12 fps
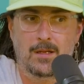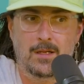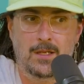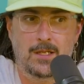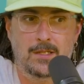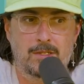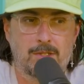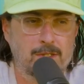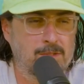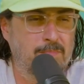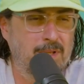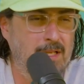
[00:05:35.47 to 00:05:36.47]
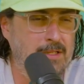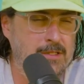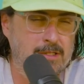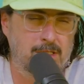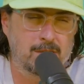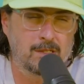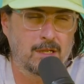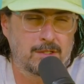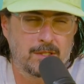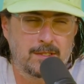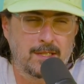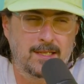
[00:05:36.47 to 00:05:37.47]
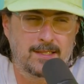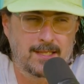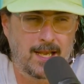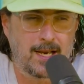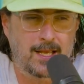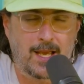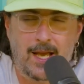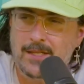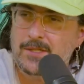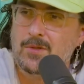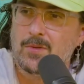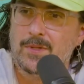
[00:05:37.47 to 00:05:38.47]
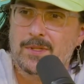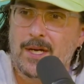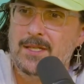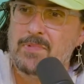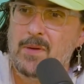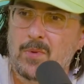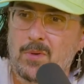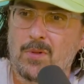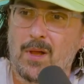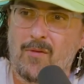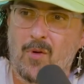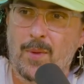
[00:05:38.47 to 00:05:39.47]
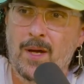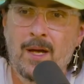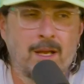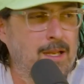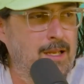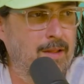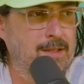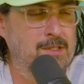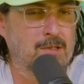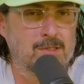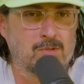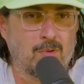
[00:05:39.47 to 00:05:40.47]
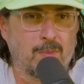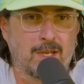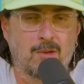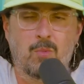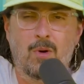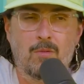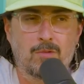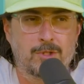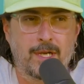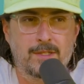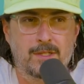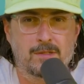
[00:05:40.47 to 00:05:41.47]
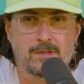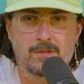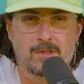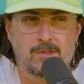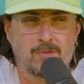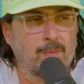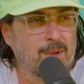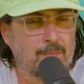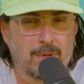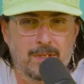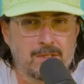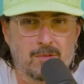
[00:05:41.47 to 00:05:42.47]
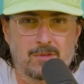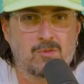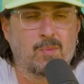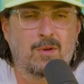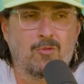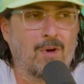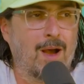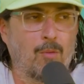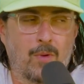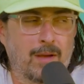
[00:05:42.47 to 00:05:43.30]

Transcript: he's just being such a titanic asshole. This guy's people who love him. He likes to go swimming. He won't change his swimming place or swimming route,